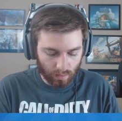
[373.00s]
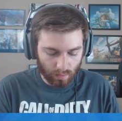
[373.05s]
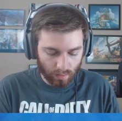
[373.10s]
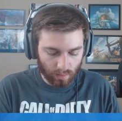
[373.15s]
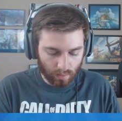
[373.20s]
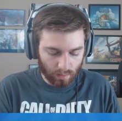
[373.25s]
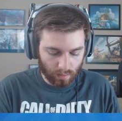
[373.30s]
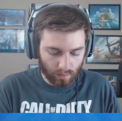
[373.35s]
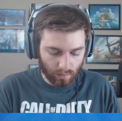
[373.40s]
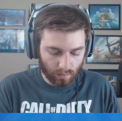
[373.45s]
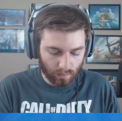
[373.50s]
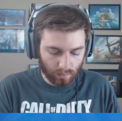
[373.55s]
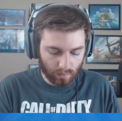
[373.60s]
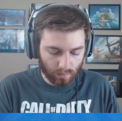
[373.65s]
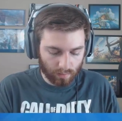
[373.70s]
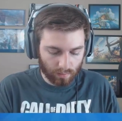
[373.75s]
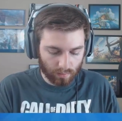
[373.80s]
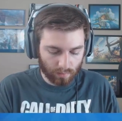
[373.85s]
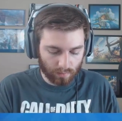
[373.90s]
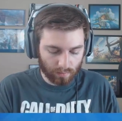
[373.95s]

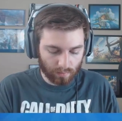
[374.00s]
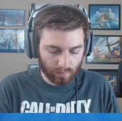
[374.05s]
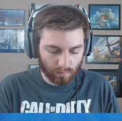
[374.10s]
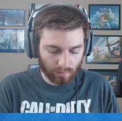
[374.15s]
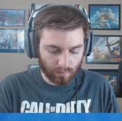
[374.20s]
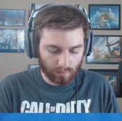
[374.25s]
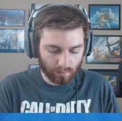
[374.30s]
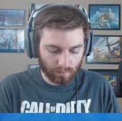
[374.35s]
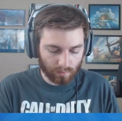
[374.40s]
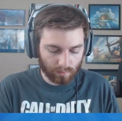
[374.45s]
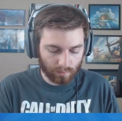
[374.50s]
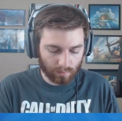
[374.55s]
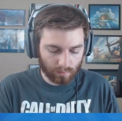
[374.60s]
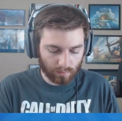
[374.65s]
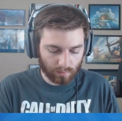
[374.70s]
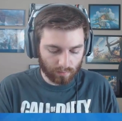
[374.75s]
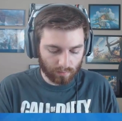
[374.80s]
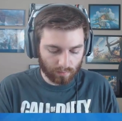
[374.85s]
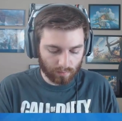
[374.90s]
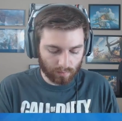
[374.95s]

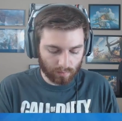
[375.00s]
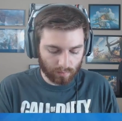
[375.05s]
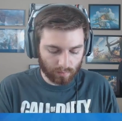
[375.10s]
Nobody speaks.